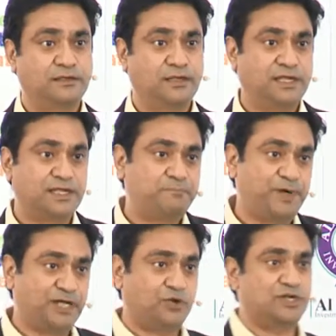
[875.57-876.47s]
in a
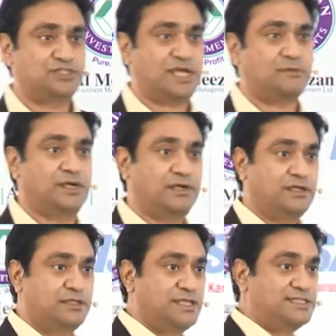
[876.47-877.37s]
particular segment,
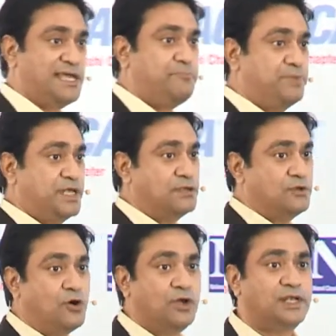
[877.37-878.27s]
that's happening
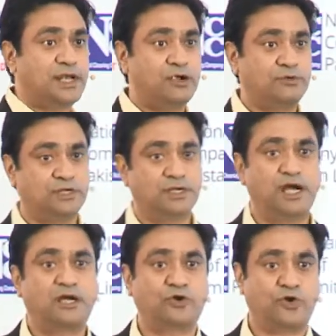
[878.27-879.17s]
all around
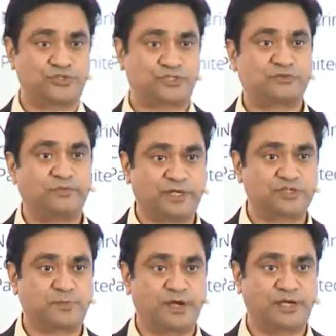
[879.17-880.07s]
across
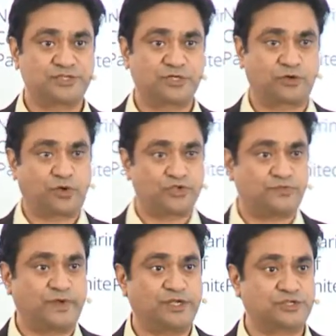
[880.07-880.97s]
various markets, across
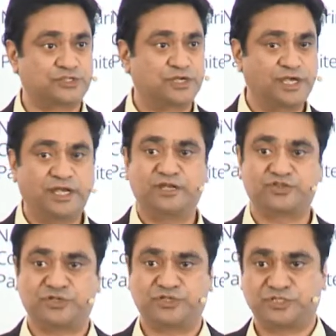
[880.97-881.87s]
various
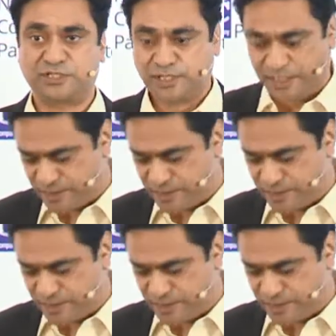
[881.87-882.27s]
industries and